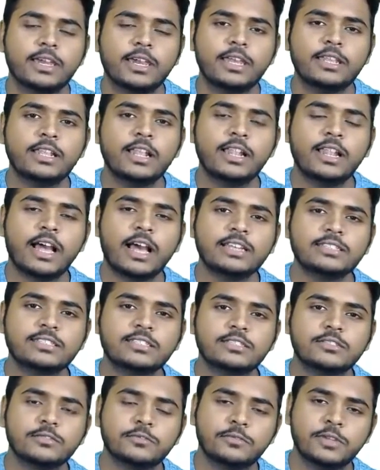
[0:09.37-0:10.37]
In the
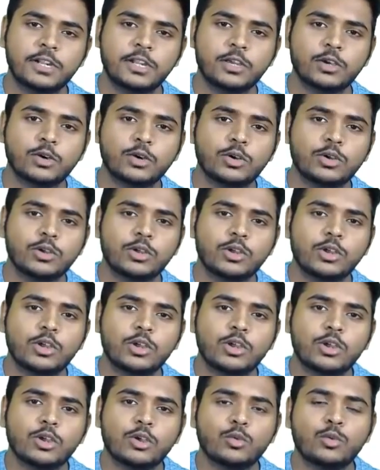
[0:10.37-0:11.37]
last video,
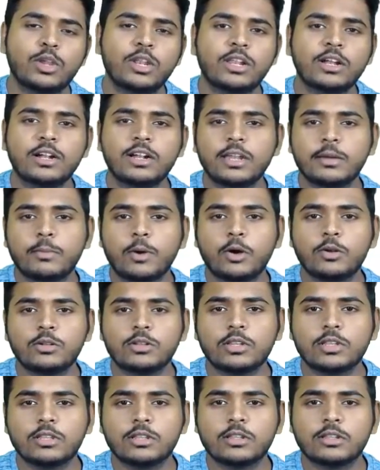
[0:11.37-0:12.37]
we learnt
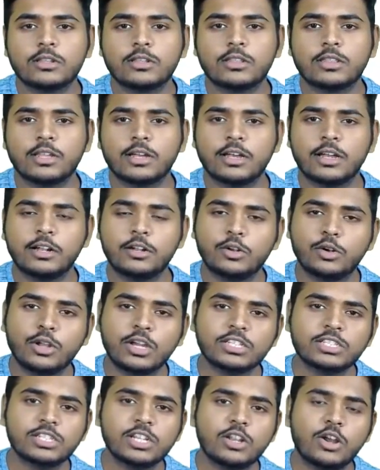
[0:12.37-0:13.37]
about the
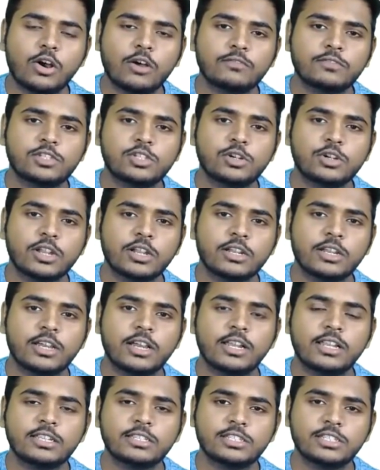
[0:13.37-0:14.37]
introduction of
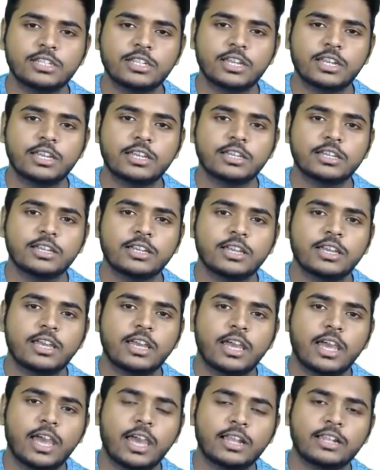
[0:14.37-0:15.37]
geotechnical engineering
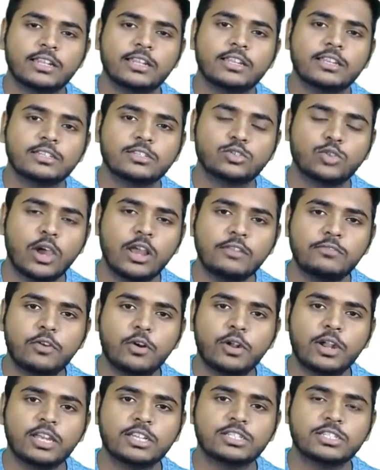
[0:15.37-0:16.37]
and soil
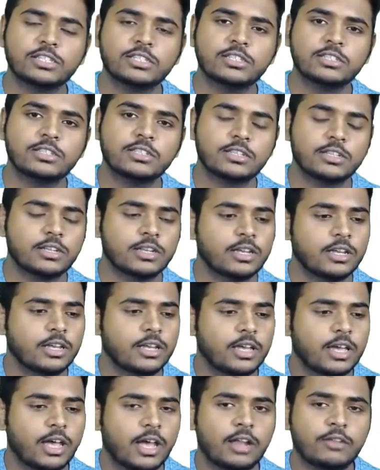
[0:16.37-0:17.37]
foundation,
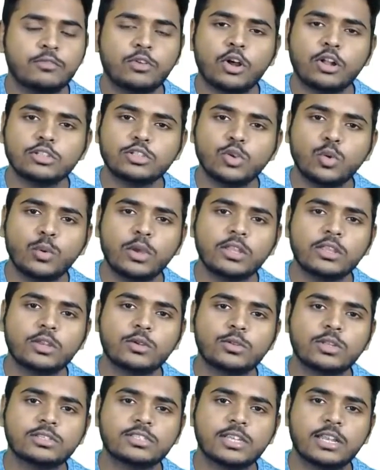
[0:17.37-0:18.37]
and we also went
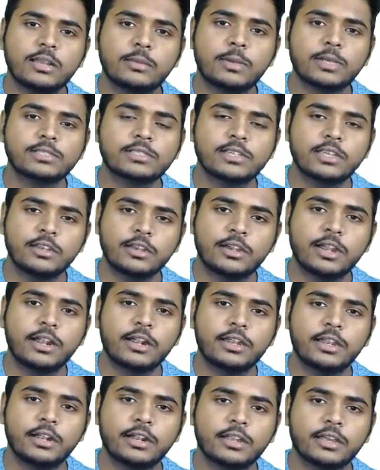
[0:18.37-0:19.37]
through the syllabus in
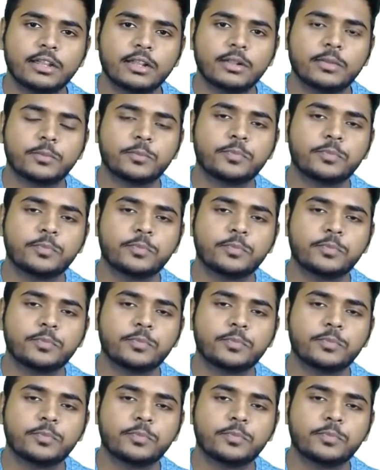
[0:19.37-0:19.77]
great detail.